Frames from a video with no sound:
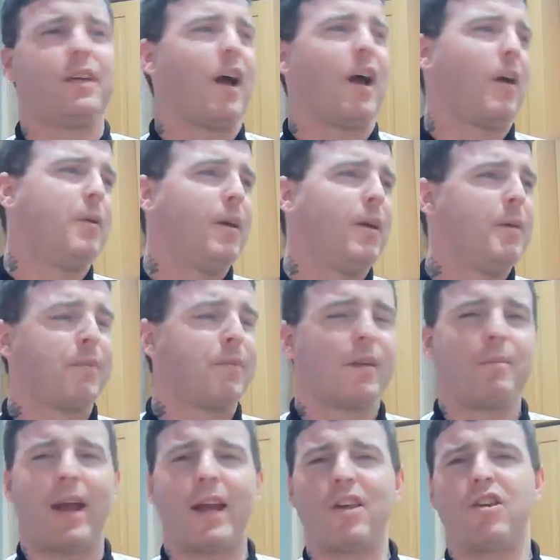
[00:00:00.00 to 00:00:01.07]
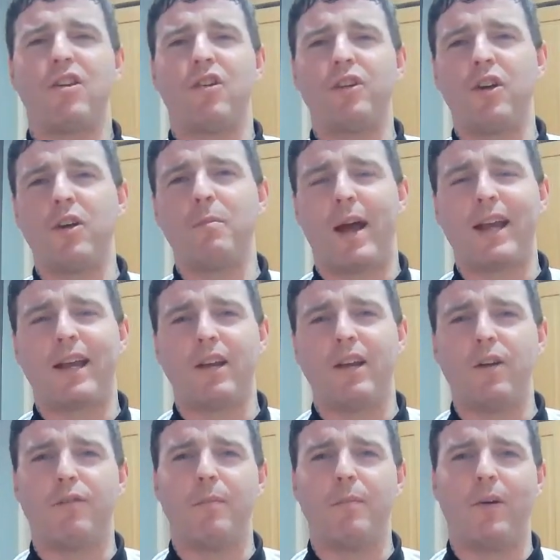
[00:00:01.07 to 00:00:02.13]
you know, making sure you make
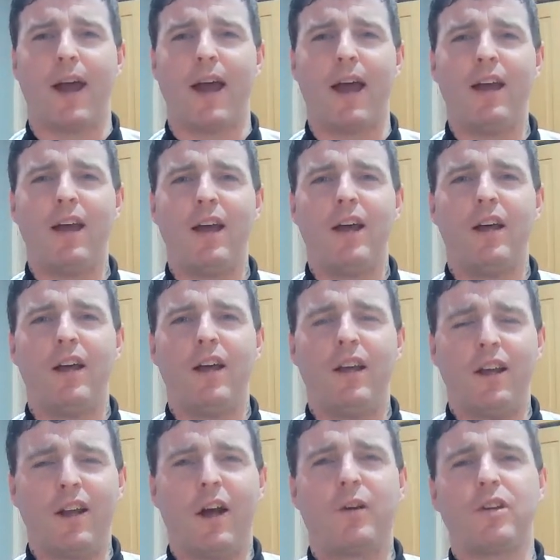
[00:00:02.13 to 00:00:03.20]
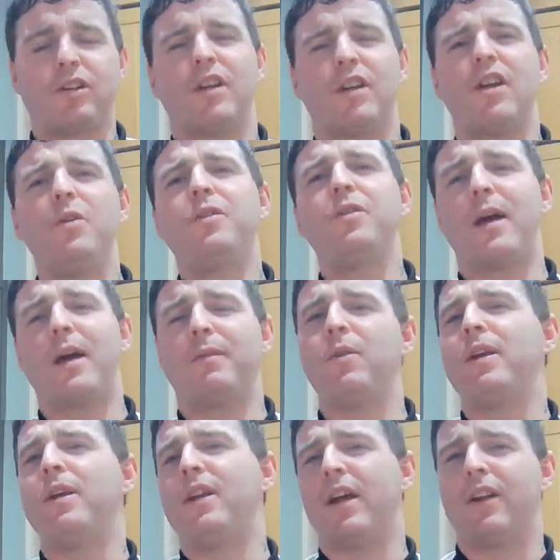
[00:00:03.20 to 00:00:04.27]
enough money. You know, because I know they're
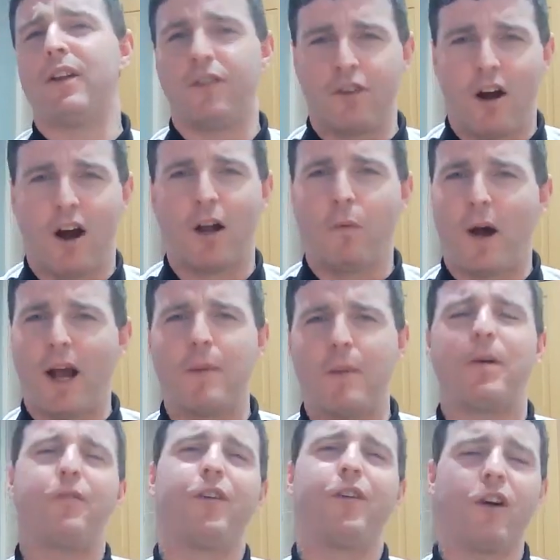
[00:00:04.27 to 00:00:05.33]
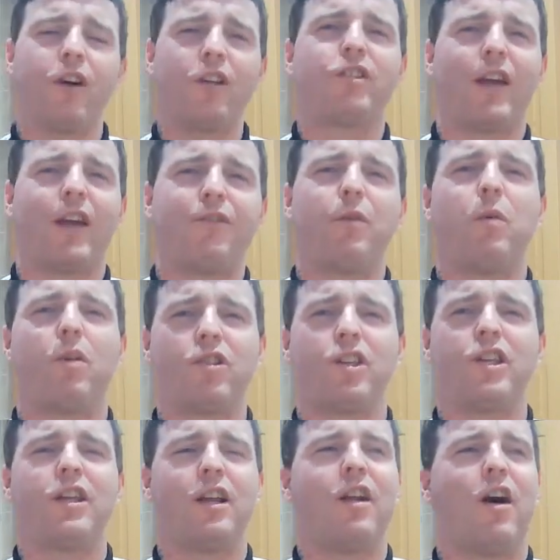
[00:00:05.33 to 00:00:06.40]
doing it the right way, but for God's sake, for
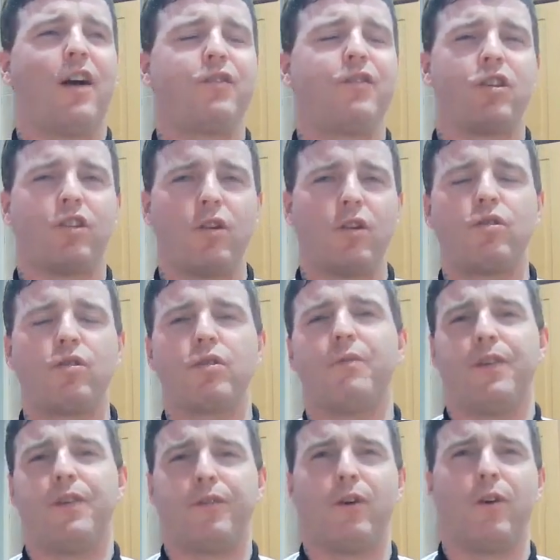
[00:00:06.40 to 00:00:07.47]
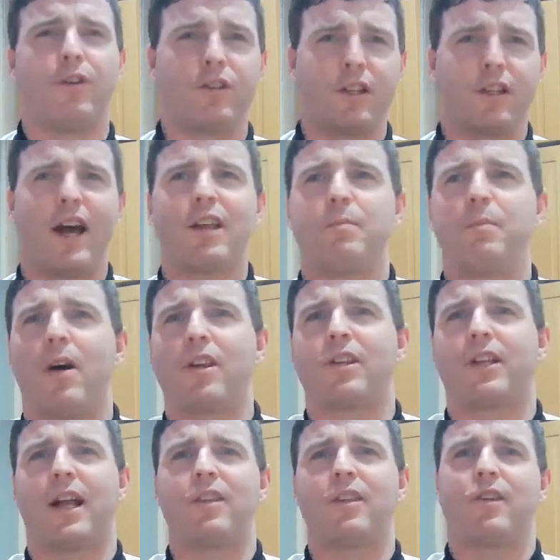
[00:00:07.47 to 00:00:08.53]
once in your life, just do something for us. So that's my
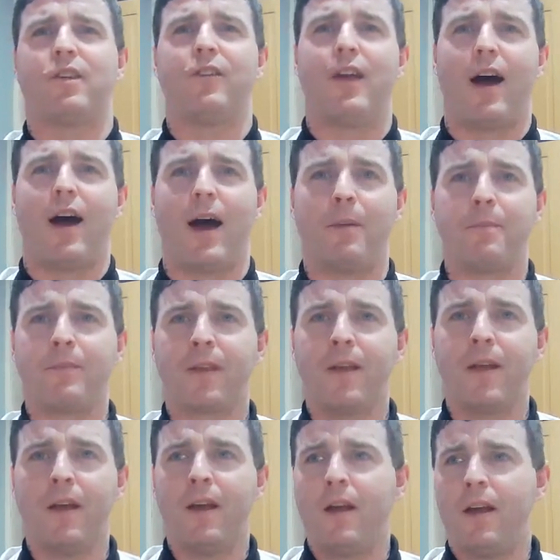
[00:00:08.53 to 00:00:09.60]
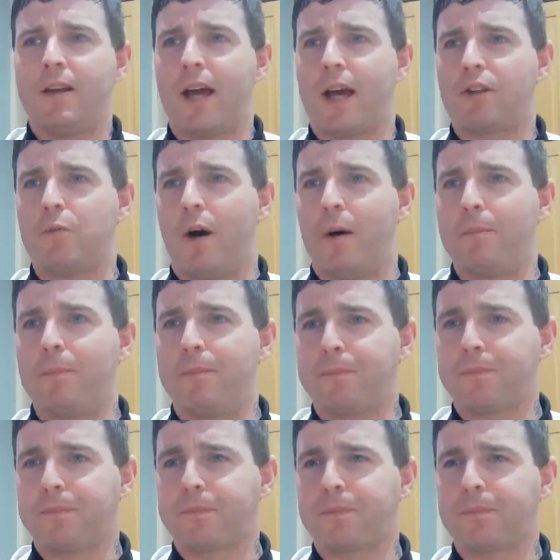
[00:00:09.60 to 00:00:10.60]
stance on that. Next one.